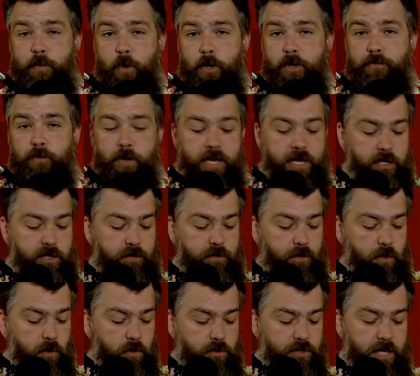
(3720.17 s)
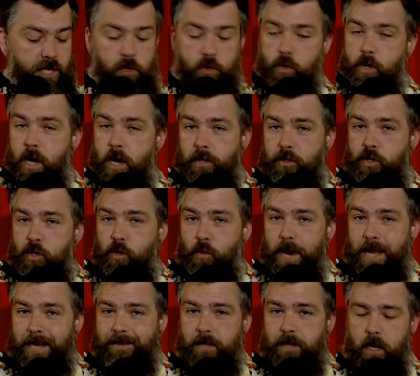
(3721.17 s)
a point for each of those that you got
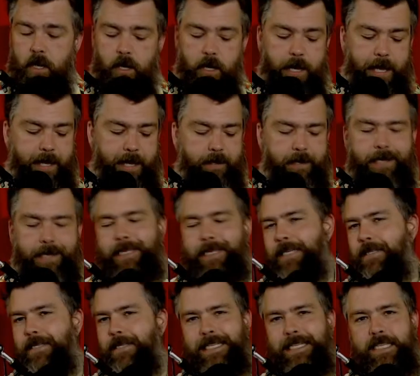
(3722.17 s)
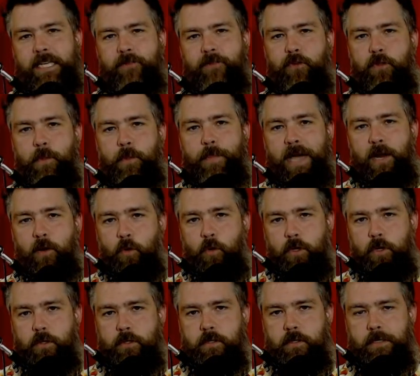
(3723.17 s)
correct, and that's it for the bad
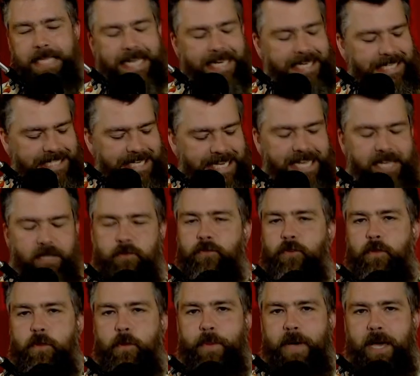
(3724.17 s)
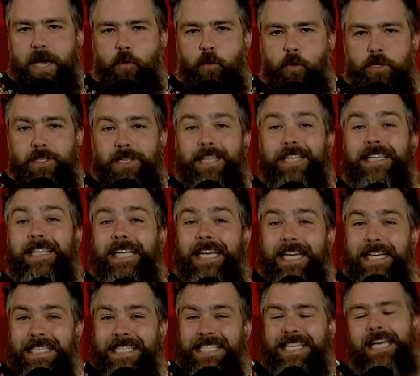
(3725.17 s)
words. That is it for the bad words,
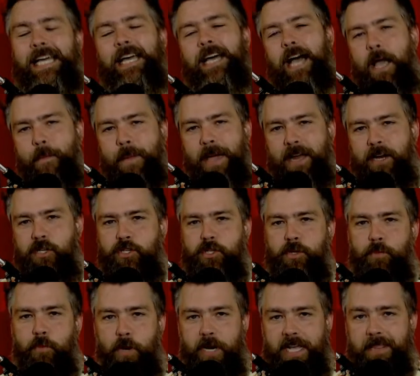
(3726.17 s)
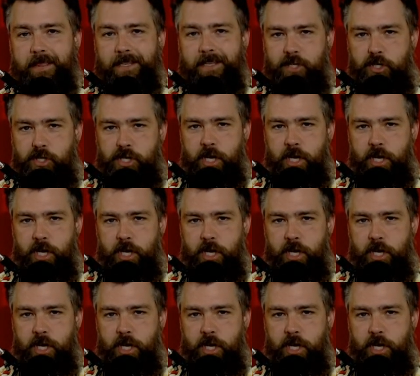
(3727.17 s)
unless I manage to break this